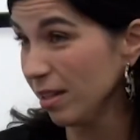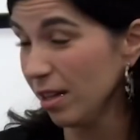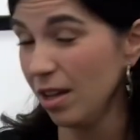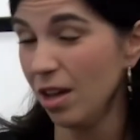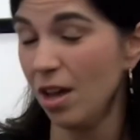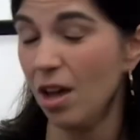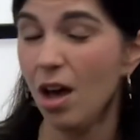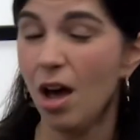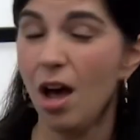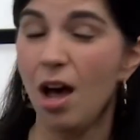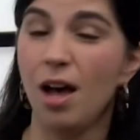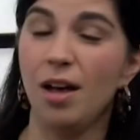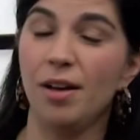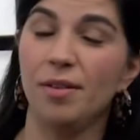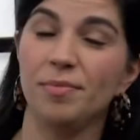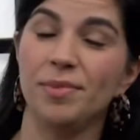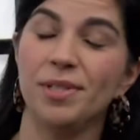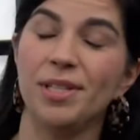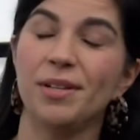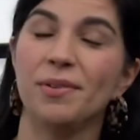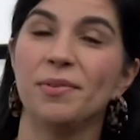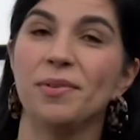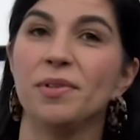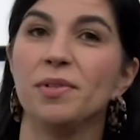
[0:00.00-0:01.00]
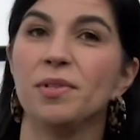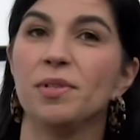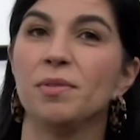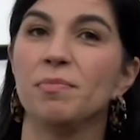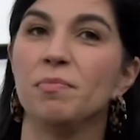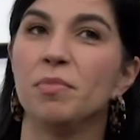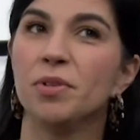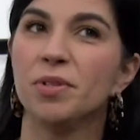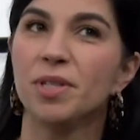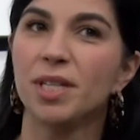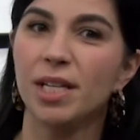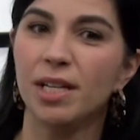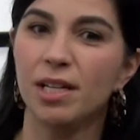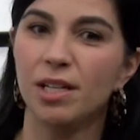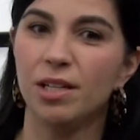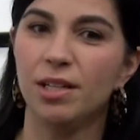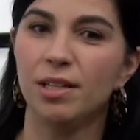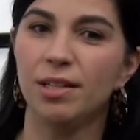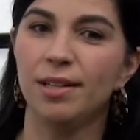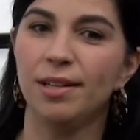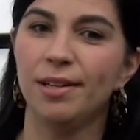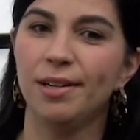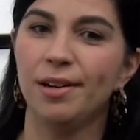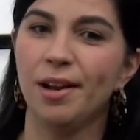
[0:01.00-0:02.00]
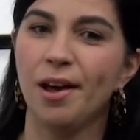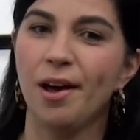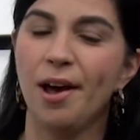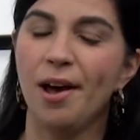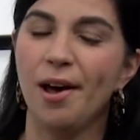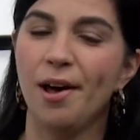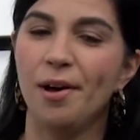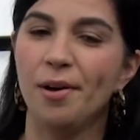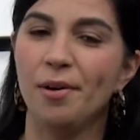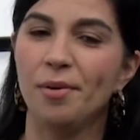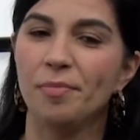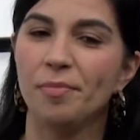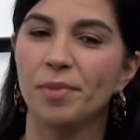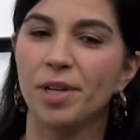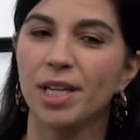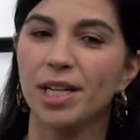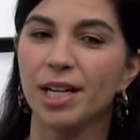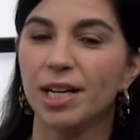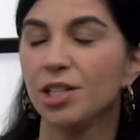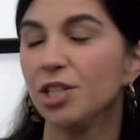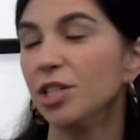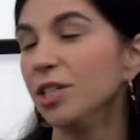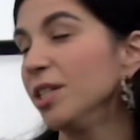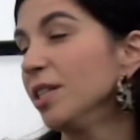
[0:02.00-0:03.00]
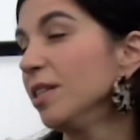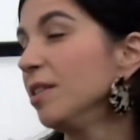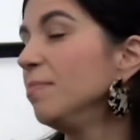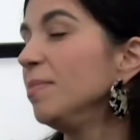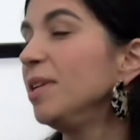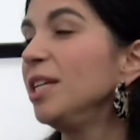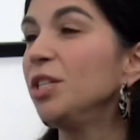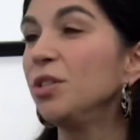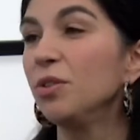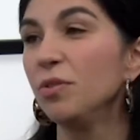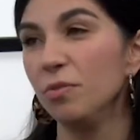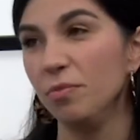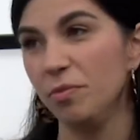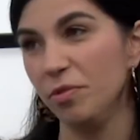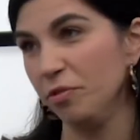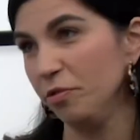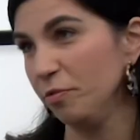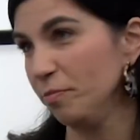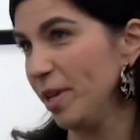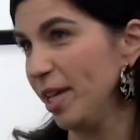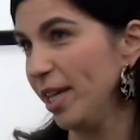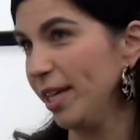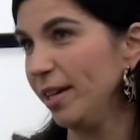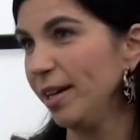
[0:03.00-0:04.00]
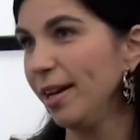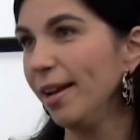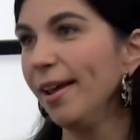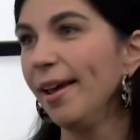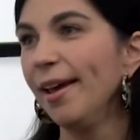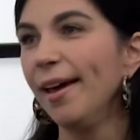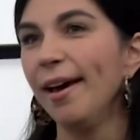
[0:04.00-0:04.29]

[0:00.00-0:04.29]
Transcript: Mm-hmm. Um, so it was mostly in um, connection to the Me Too movement. Mm-hmm.